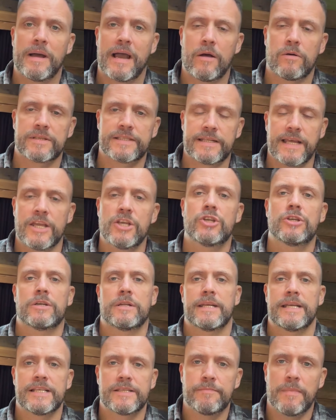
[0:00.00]
power
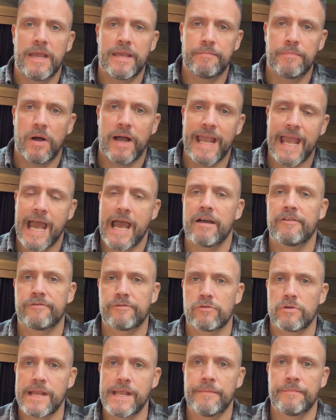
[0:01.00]
station is made by
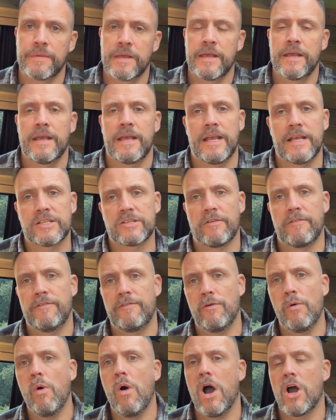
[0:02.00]
AFERY. It's a
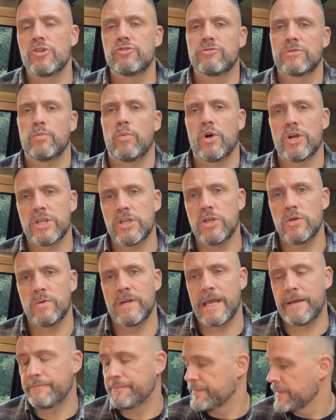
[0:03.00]
400 watt
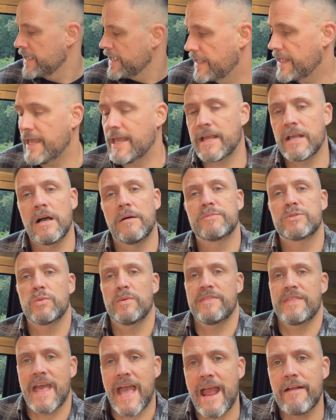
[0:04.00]
unit. It comes
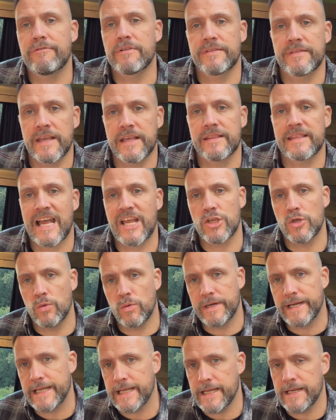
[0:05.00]
with everything that you
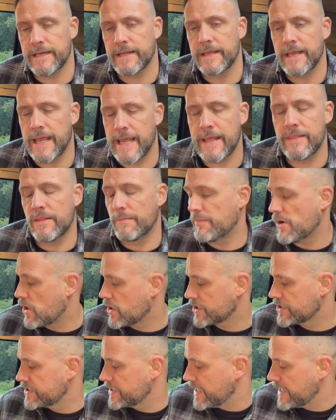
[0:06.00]
will need in the box,